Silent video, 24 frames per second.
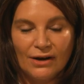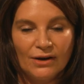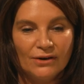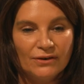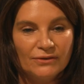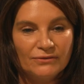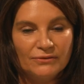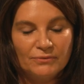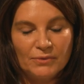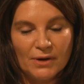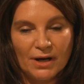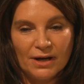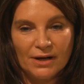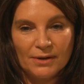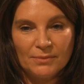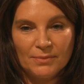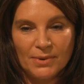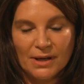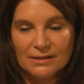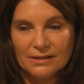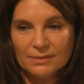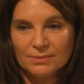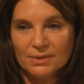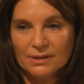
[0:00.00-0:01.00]
of
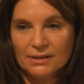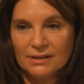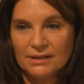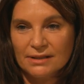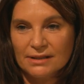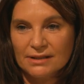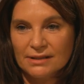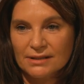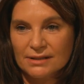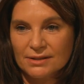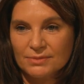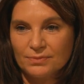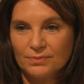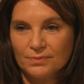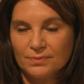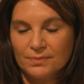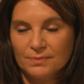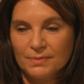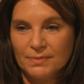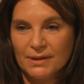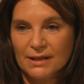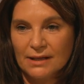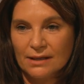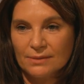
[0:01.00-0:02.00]
possibilities
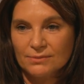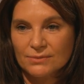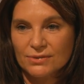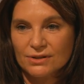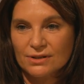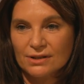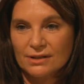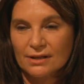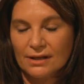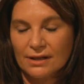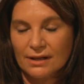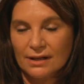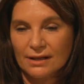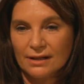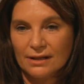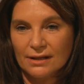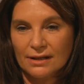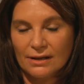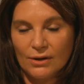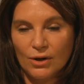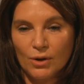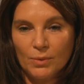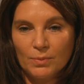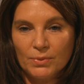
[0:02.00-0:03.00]
becomes
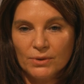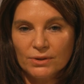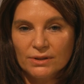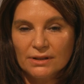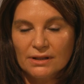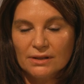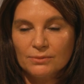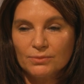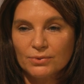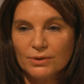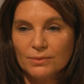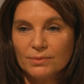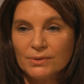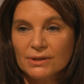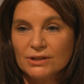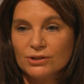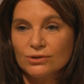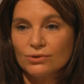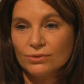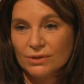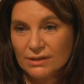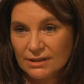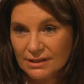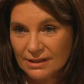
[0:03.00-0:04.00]
open in
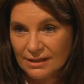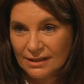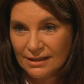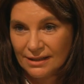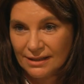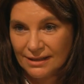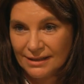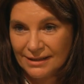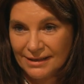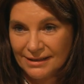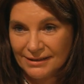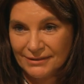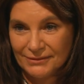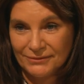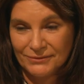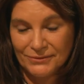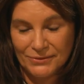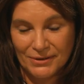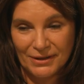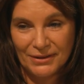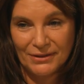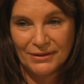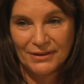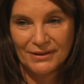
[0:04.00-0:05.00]
perpetuity
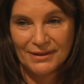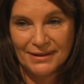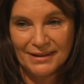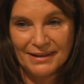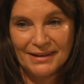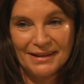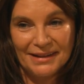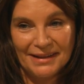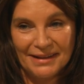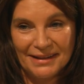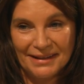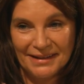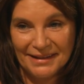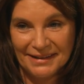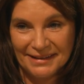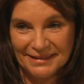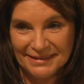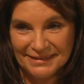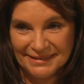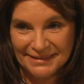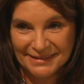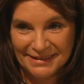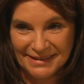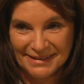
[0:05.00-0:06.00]
with
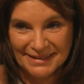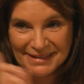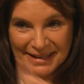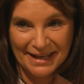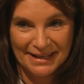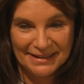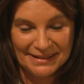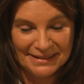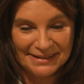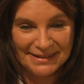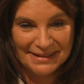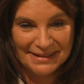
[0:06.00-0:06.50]
this